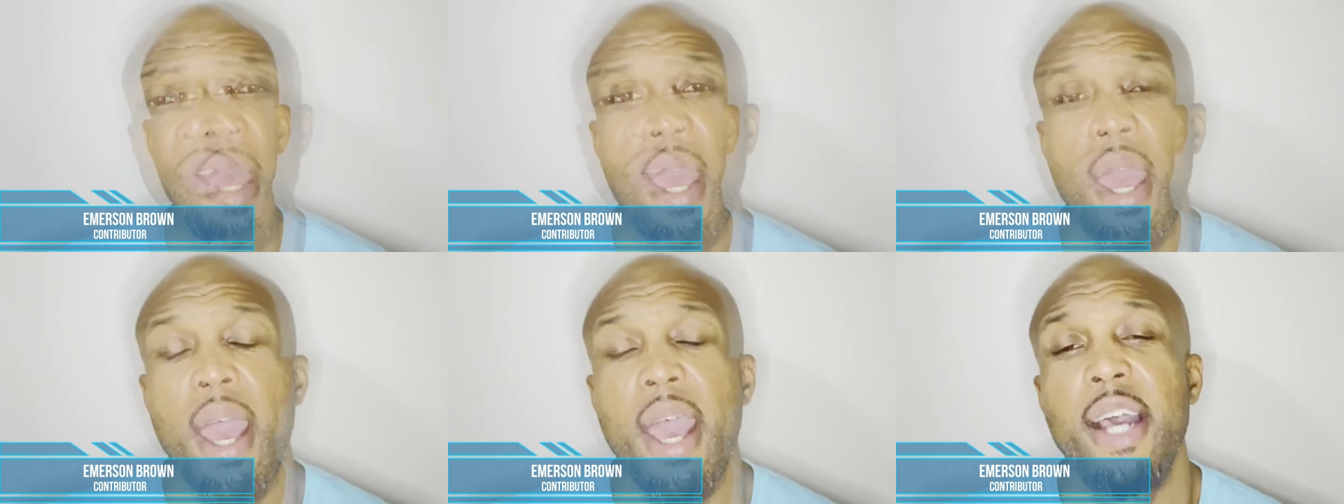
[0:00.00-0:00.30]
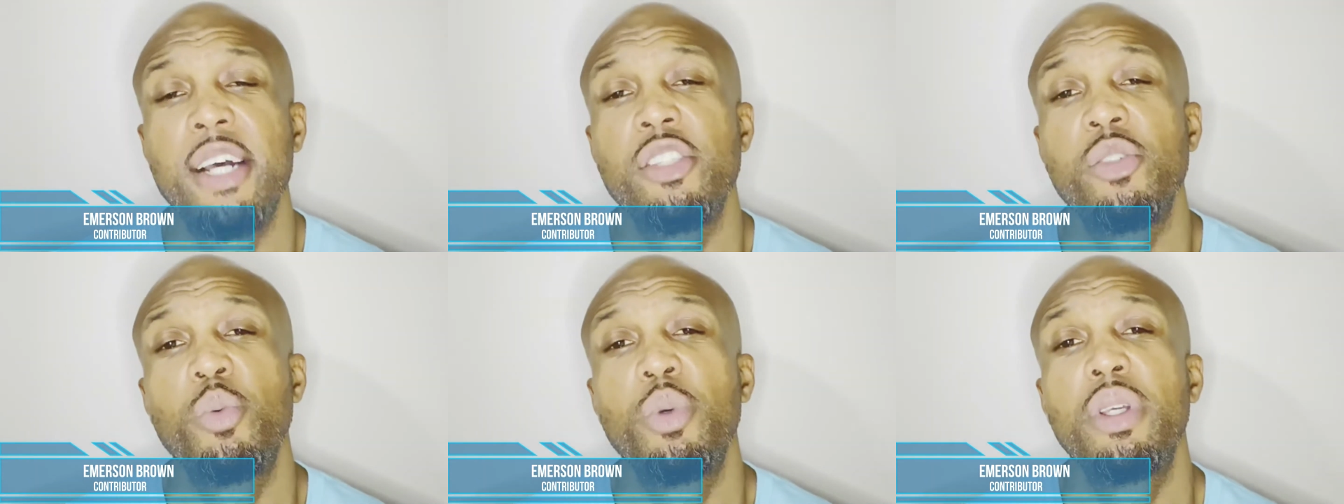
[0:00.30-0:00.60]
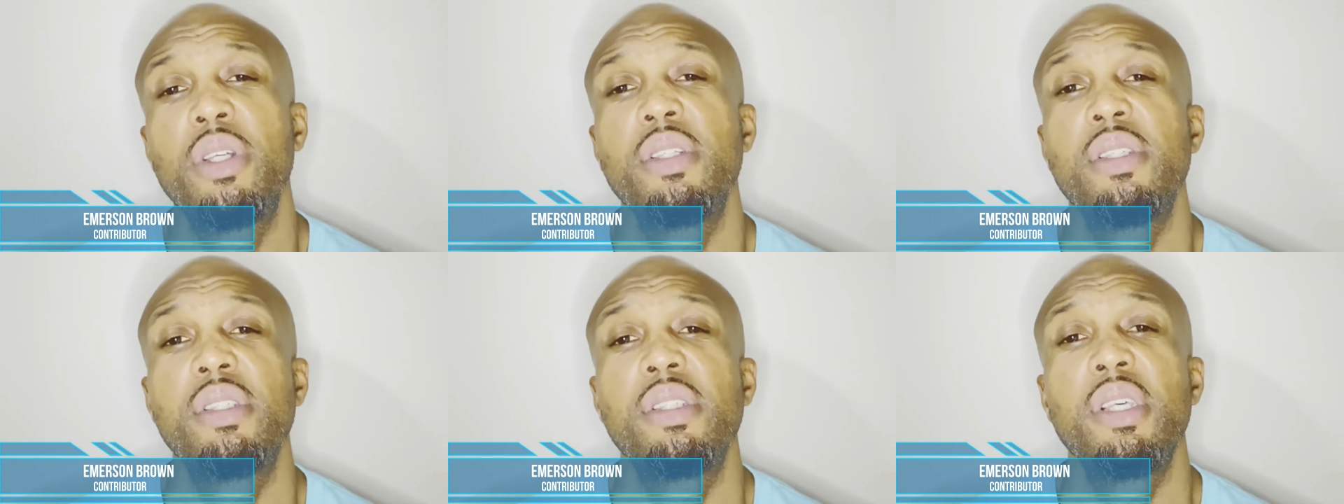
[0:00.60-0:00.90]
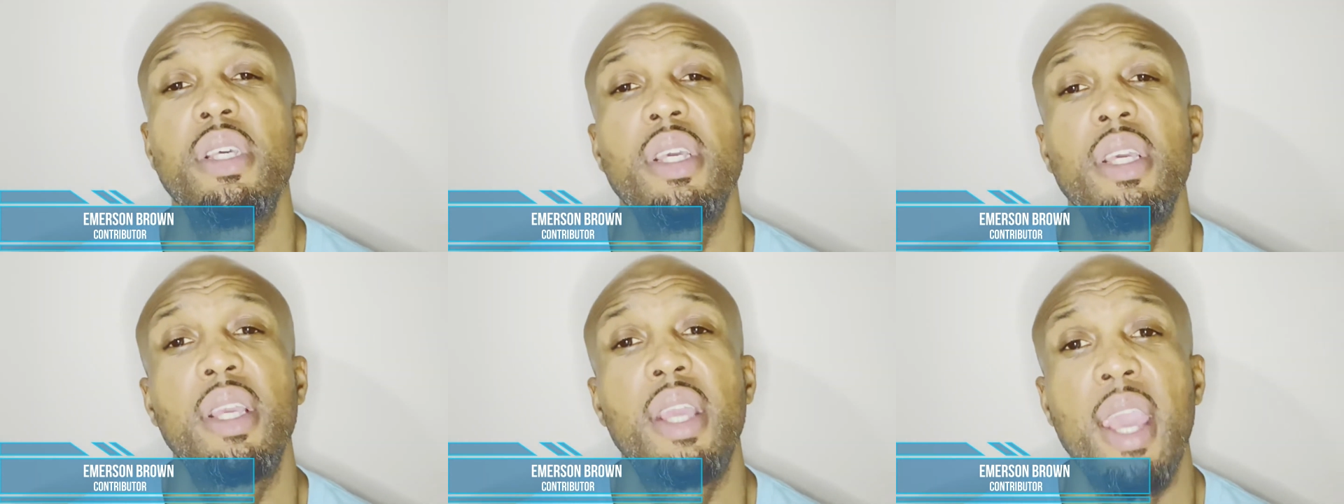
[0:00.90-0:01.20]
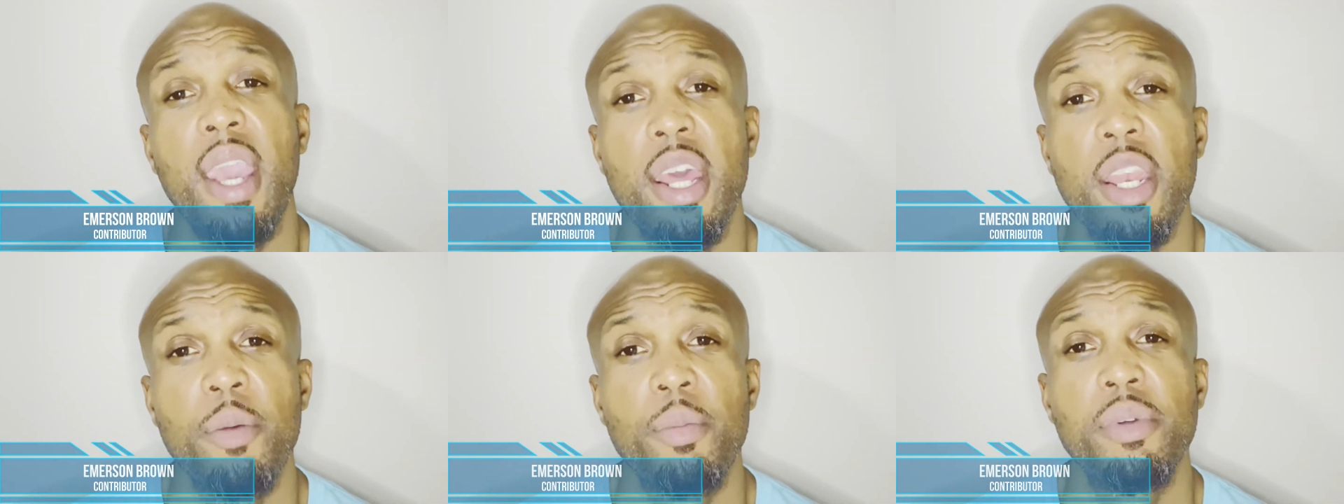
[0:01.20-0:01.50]
As we can see,
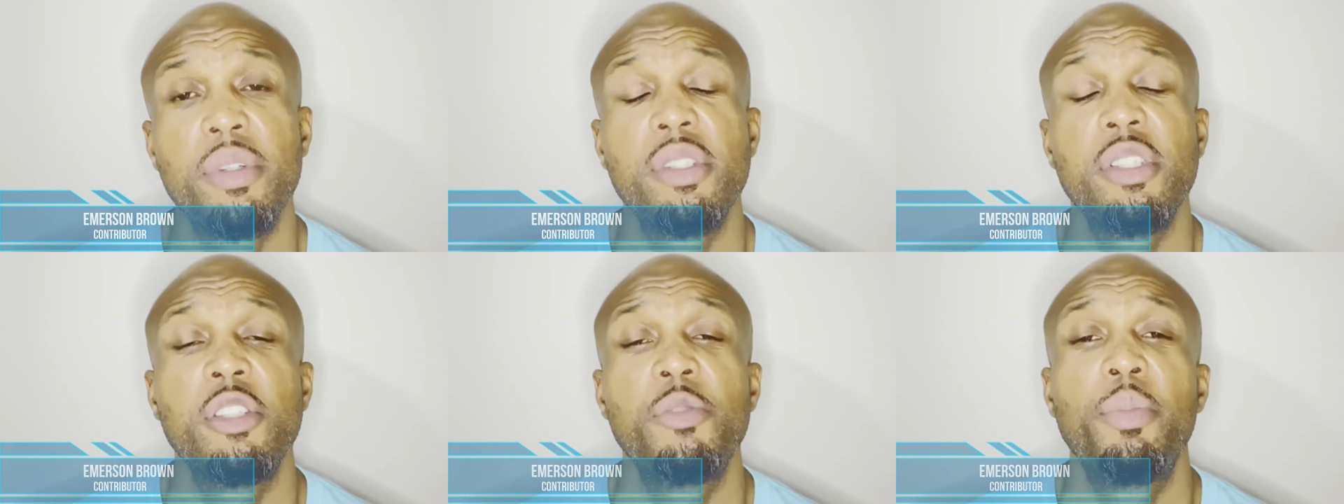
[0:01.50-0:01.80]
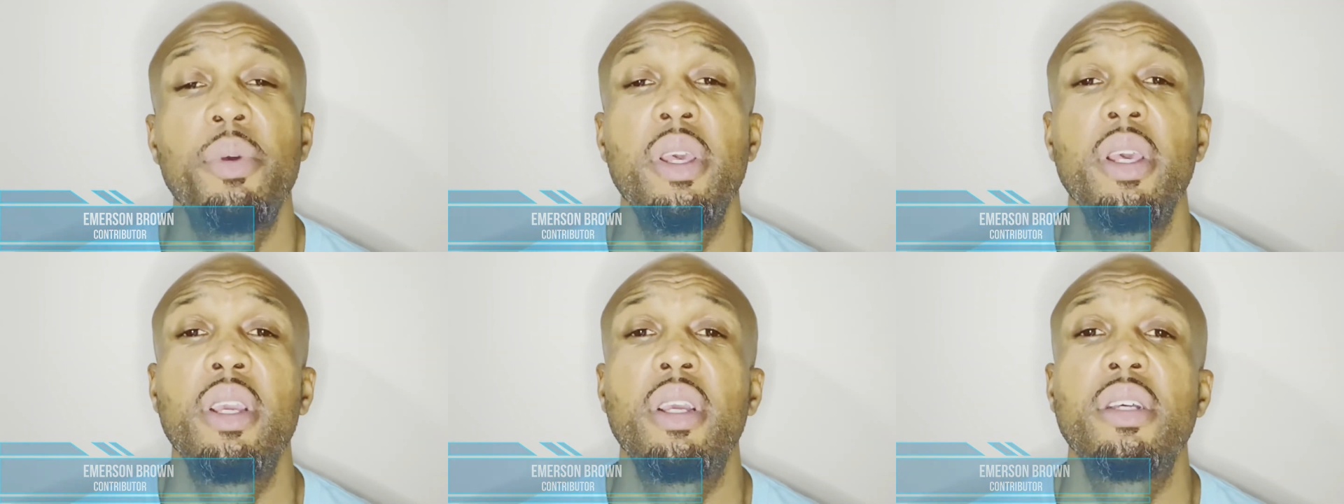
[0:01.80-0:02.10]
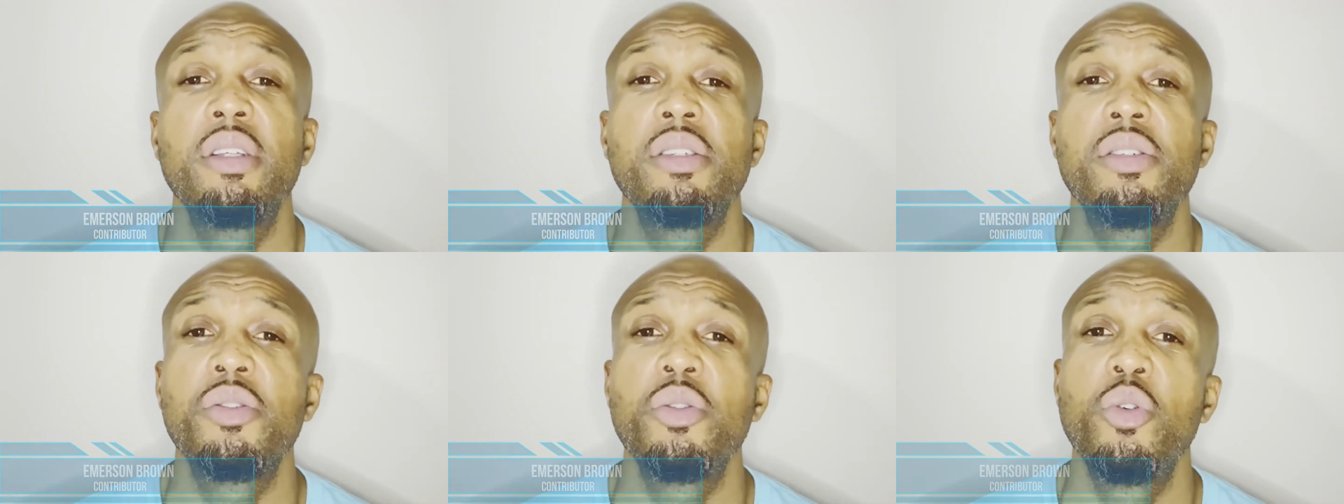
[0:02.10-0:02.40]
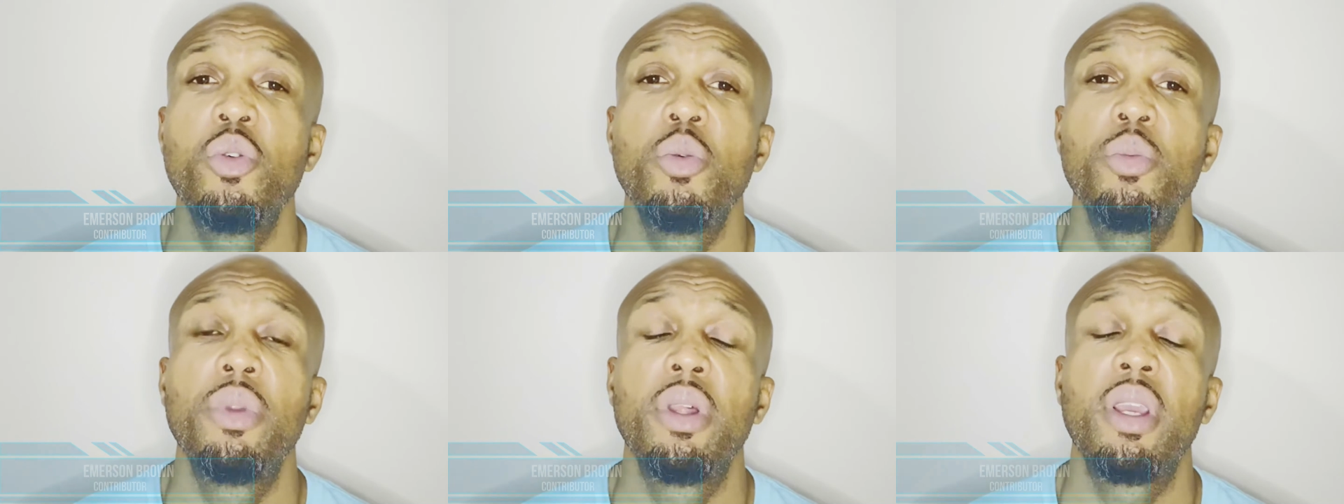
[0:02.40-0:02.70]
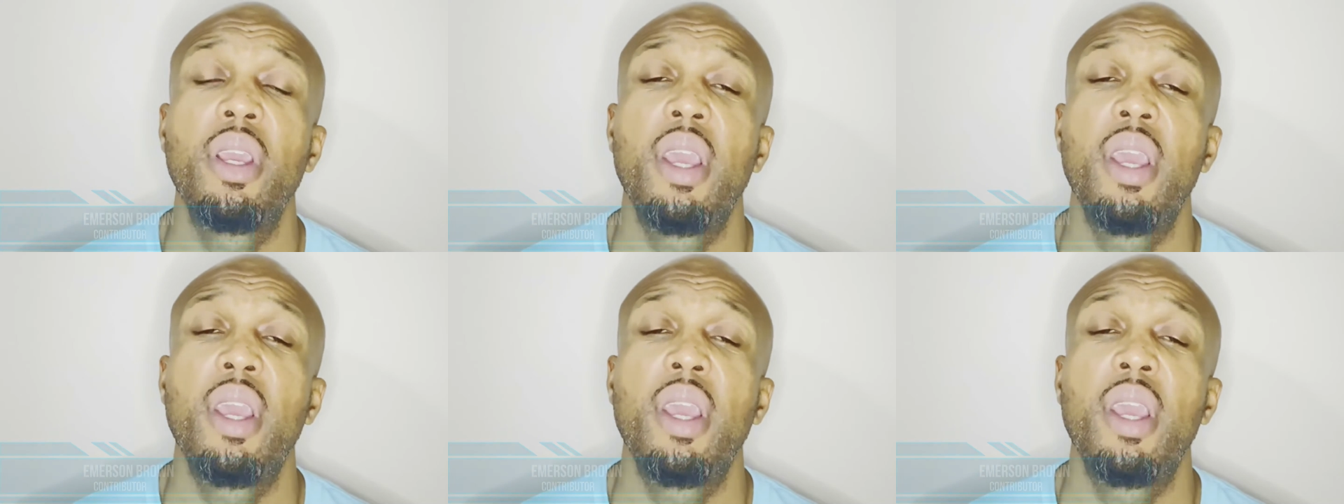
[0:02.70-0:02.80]
cannabis is being consumed and